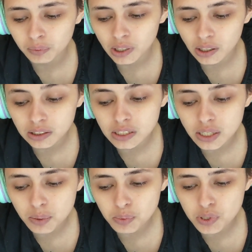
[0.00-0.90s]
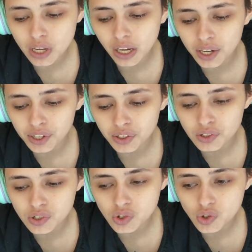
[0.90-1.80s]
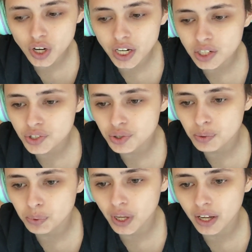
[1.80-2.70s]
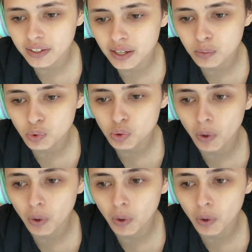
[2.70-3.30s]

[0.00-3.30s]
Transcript: concepts and trying to apply them to